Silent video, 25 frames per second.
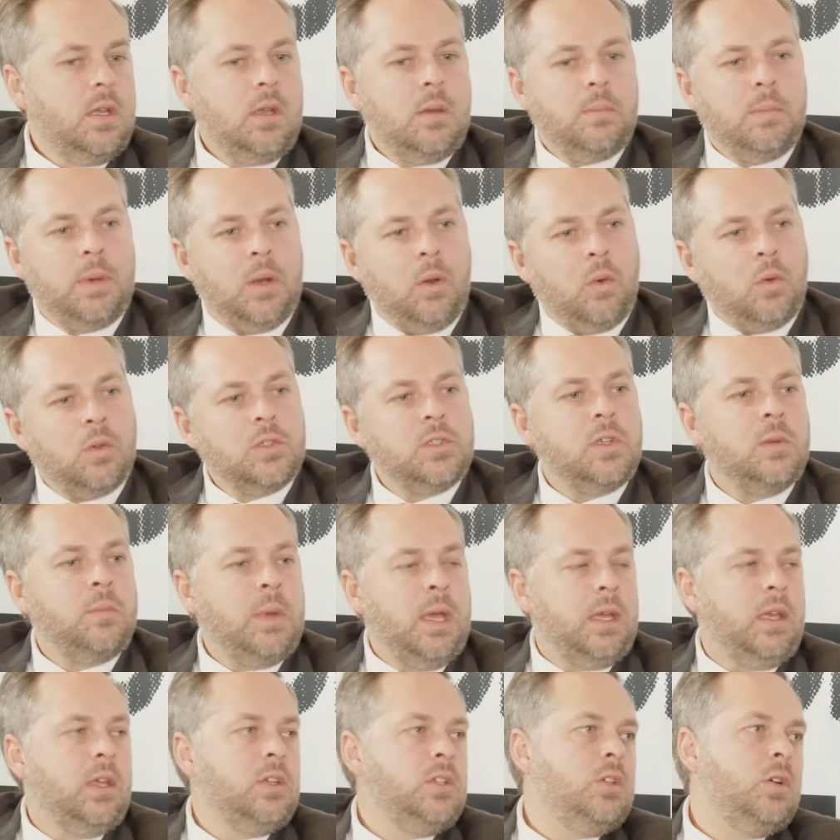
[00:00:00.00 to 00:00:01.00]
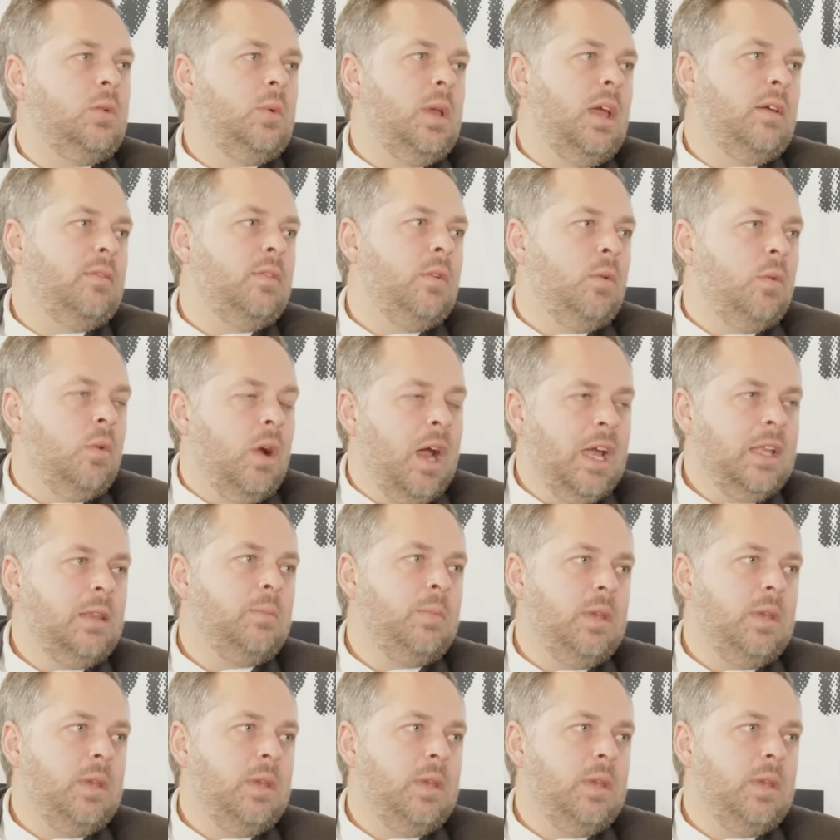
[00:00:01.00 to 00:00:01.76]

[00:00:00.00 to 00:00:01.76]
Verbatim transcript: but also making sure we have the right